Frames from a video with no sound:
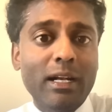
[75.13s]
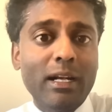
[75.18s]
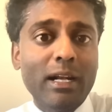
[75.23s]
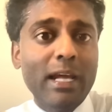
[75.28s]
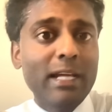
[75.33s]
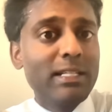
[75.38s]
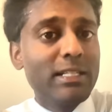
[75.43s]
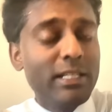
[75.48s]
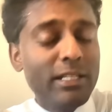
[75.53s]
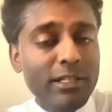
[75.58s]

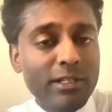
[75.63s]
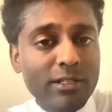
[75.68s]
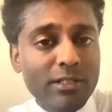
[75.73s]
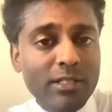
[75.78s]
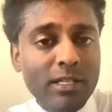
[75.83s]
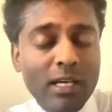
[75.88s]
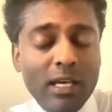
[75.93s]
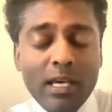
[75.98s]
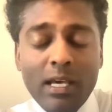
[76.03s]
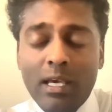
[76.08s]
19
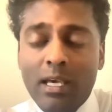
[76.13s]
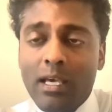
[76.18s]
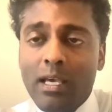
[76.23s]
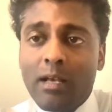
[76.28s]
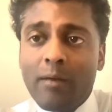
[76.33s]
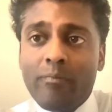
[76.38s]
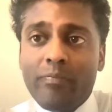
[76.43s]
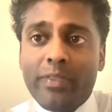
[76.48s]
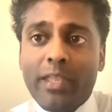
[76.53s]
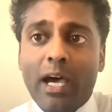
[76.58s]
years.
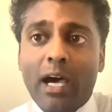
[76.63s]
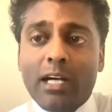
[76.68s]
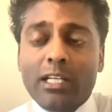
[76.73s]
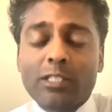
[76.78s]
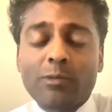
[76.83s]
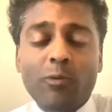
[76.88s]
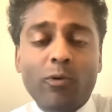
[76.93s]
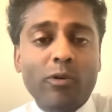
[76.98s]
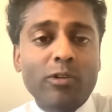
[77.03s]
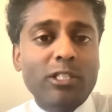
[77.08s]
Doc
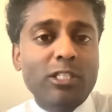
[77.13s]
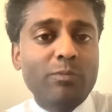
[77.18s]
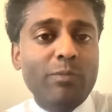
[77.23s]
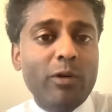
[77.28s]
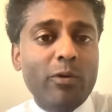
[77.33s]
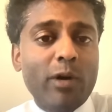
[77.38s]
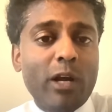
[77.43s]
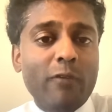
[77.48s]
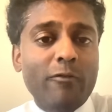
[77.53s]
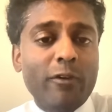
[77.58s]
Sports has been
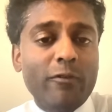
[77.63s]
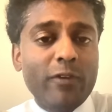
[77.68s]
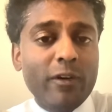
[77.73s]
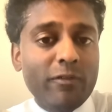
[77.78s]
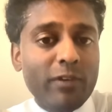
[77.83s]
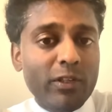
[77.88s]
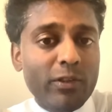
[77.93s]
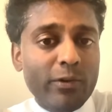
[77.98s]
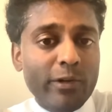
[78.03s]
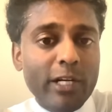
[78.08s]
around for
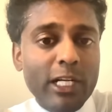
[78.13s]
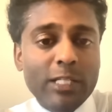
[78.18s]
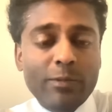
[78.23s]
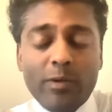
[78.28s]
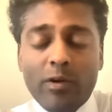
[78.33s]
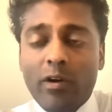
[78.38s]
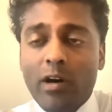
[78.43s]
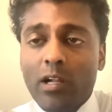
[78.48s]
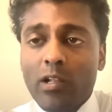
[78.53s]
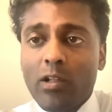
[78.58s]
53 years. It's
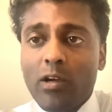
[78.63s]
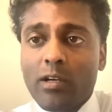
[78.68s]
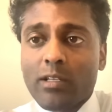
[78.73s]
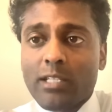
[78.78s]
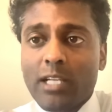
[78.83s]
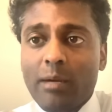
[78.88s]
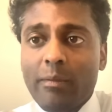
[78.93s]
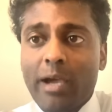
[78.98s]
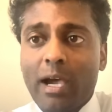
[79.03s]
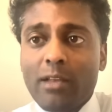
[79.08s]
been around a long
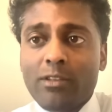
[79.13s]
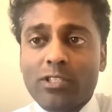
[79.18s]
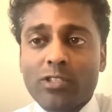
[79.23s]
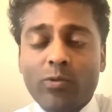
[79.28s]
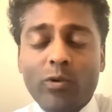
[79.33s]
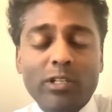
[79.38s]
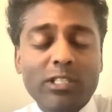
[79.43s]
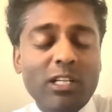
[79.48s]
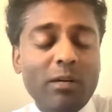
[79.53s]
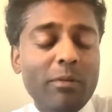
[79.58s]
time. How this
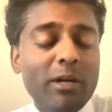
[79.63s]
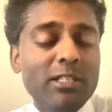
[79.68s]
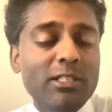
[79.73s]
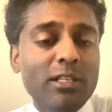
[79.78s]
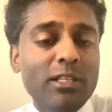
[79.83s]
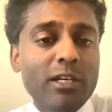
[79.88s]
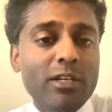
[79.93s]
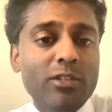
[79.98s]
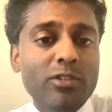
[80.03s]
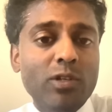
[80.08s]
works, our best
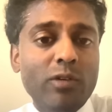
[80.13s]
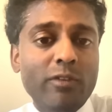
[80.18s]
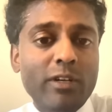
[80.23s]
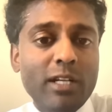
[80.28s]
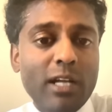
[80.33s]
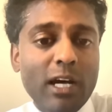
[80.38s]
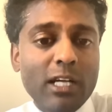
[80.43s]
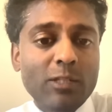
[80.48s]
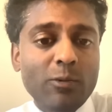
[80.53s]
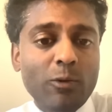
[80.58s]
selections over at
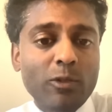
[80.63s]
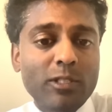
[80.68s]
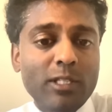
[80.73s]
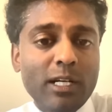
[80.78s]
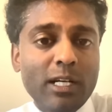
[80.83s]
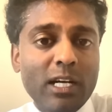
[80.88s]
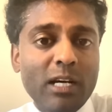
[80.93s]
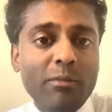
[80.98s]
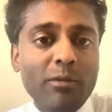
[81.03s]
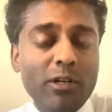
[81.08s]

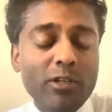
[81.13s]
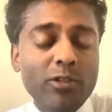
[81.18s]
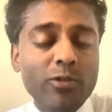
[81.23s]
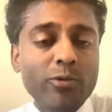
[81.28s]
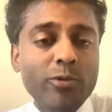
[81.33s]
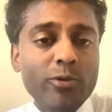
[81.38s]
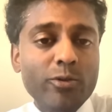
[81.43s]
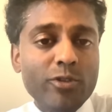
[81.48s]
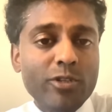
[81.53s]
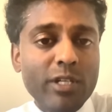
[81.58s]
DocSports.com under
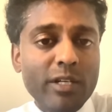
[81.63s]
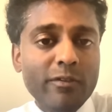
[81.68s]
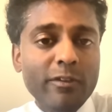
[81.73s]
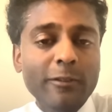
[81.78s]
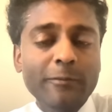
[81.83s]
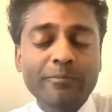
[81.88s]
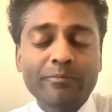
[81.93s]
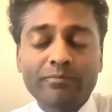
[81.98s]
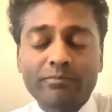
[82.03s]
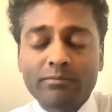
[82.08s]
Rune Shiva.
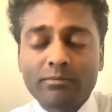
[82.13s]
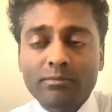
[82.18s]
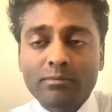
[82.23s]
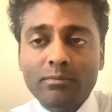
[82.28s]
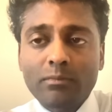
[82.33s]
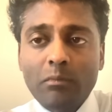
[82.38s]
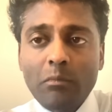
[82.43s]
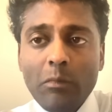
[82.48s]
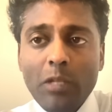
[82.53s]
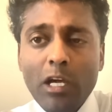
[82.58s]

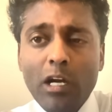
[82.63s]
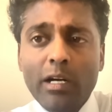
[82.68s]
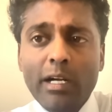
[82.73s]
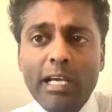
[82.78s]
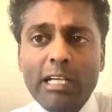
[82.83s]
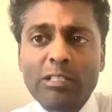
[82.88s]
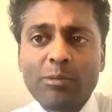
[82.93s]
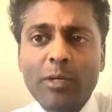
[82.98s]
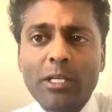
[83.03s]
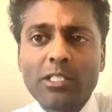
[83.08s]
Our
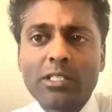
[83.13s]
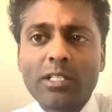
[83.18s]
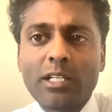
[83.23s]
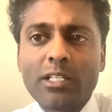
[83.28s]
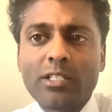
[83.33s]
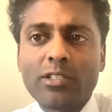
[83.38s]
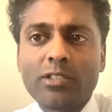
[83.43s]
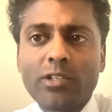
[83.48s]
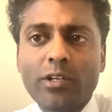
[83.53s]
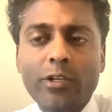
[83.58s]
next best
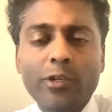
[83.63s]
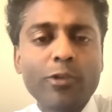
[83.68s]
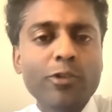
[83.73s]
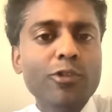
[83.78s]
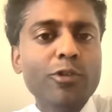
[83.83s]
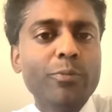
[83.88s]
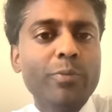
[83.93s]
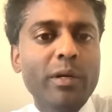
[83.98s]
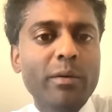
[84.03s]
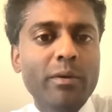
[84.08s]
selections are
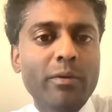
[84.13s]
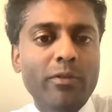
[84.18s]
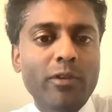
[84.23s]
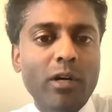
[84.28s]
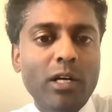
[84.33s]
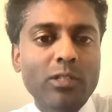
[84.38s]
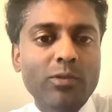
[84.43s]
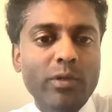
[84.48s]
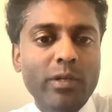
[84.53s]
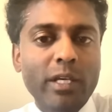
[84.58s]
YouTube Premium
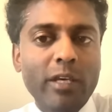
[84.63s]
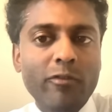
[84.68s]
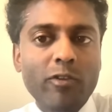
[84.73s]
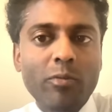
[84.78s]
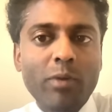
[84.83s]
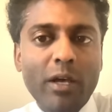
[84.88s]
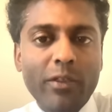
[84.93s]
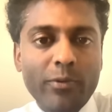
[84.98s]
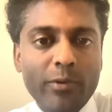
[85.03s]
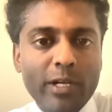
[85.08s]
Thoughts, where we give you
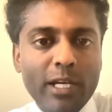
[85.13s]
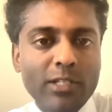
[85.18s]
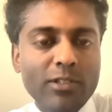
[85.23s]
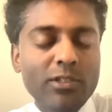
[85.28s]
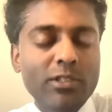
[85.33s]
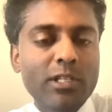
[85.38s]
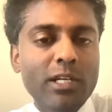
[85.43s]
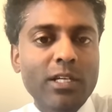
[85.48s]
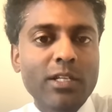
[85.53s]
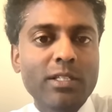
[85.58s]
about three extra
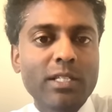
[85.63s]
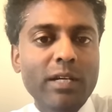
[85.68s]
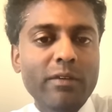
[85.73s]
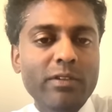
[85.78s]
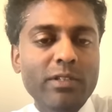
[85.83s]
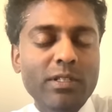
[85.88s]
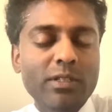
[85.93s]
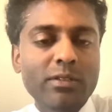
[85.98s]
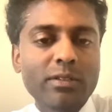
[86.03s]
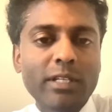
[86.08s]
selections every
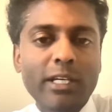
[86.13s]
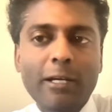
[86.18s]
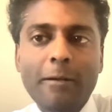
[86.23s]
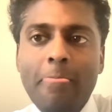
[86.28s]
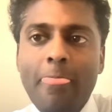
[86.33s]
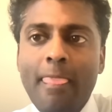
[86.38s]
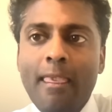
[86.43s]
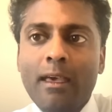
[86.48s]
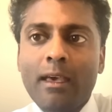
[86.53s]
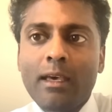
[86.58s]
single day.
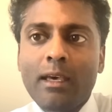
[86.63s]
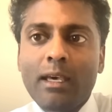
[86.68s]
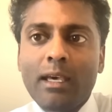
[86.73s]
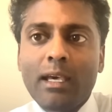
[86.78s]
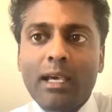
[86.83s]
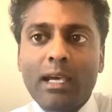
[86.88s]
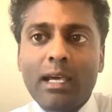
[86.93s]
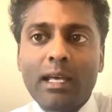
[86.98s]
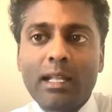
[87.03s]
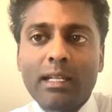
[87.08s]

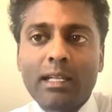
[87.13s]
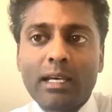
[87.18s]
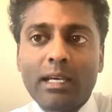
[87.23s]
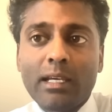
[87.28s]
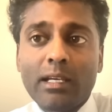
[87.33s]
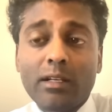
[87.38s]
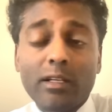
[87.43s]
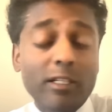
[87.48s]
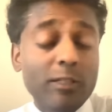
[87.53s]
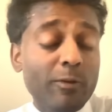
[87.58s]
And
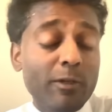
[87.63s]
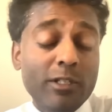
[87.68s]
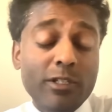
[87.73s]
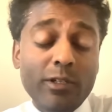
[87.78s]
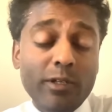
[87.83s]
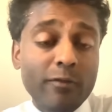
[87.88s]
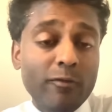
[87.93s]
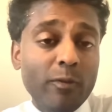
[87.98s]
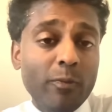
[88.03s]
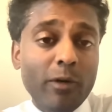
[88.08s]
especially
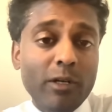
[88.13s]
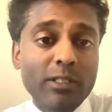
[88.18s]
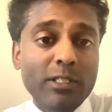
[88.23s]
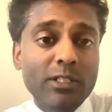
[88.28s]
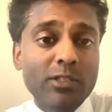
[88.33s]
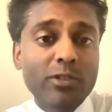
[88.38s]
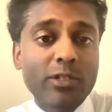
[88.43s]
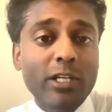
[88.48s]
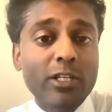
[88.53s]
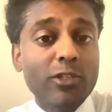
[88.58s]
during football
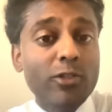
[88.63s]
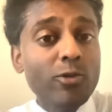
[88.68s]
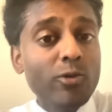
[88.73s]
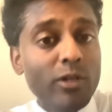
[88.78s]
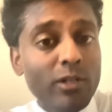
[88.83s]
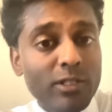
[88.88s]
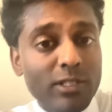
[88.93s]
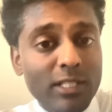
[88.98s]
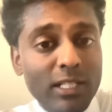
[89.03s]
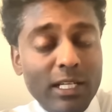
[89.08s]
season, you get
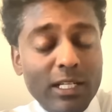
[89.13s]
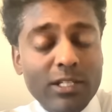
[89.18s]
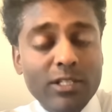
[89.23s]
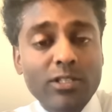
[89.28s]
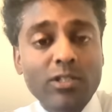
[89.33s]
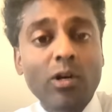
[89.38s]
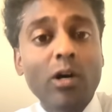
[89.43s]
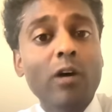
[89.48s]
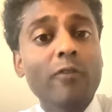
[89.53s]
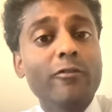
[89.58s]
200 selections
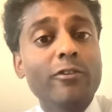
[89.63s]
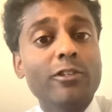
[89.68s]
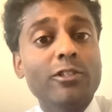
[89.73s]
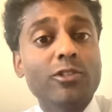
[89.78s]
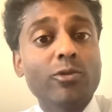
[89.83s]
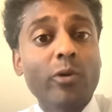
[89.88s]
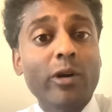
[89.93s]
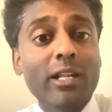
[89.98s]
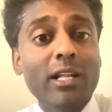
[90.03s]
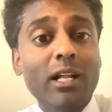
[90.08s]
off for just
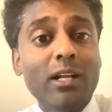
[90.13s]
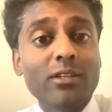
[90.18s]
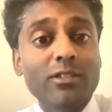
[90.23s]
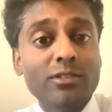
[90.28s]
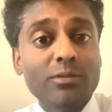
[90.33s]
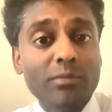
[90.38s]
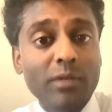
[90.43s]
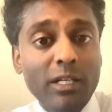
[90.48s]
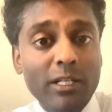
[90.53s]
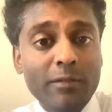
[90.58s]
$20 a
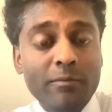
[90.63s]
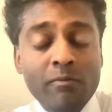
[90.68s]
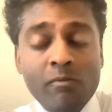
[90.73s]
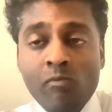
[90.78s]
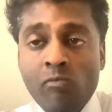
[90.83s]
month,